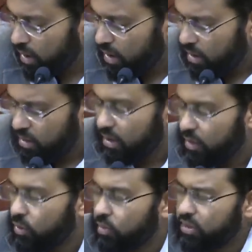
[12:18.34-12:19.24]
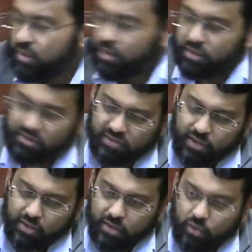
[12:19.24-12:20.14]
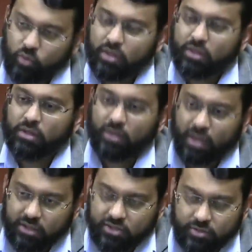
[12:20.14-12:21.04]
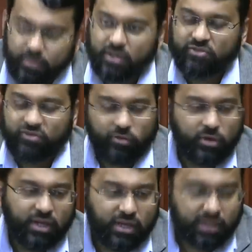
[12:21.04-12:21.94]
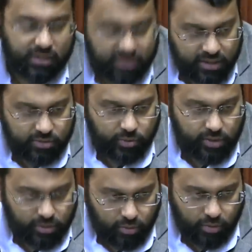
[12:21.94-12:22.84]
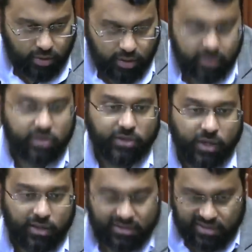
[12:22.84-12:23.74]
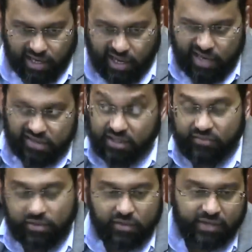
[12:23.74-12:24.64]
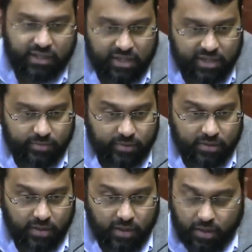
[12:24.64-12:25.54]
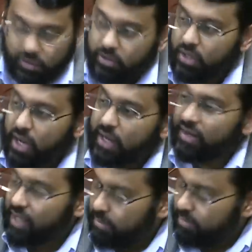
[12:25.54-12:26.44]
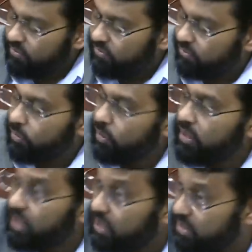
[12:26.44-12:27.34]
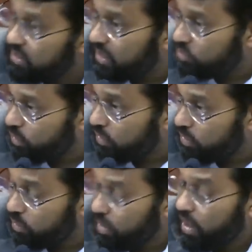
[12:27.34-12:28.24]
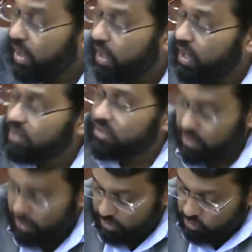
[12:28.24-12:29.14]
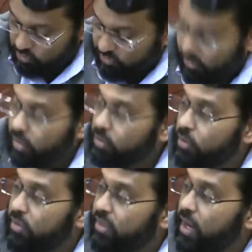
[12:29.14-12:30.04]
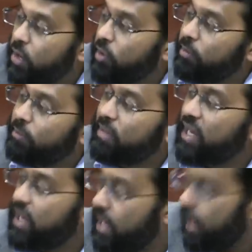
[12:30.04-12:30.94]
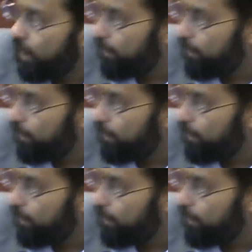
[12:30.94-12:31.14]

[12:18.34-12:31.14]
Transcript: the Yahud and the Nasara will not be fully content with you. Rida is the highest level of contentment. They're not going to be fully content with you until you follow their millah.